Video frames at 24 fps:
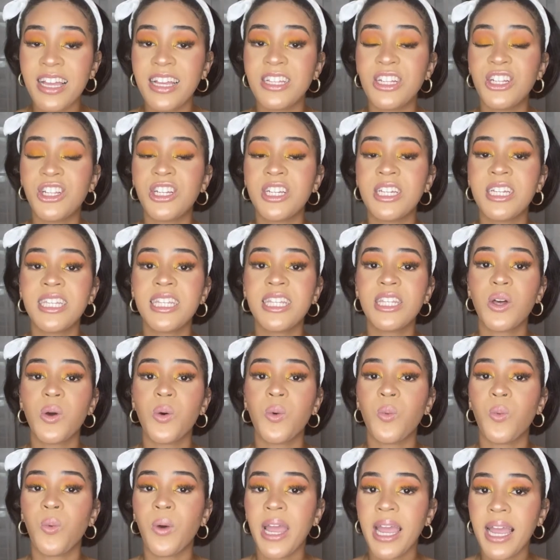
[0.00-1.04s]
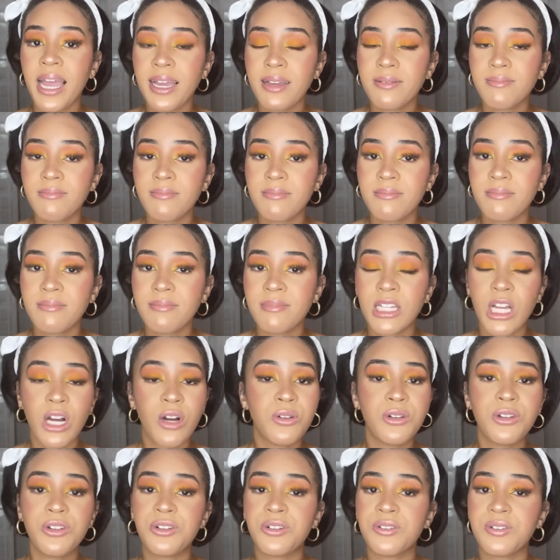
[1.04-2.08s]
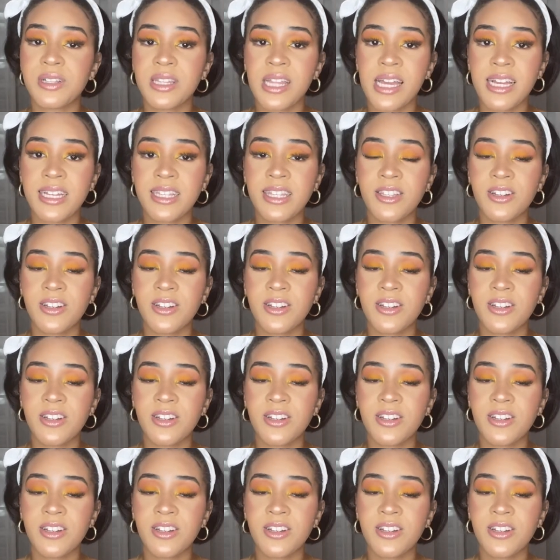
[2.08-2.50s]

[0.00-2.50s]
just wait. Don't do the relaxer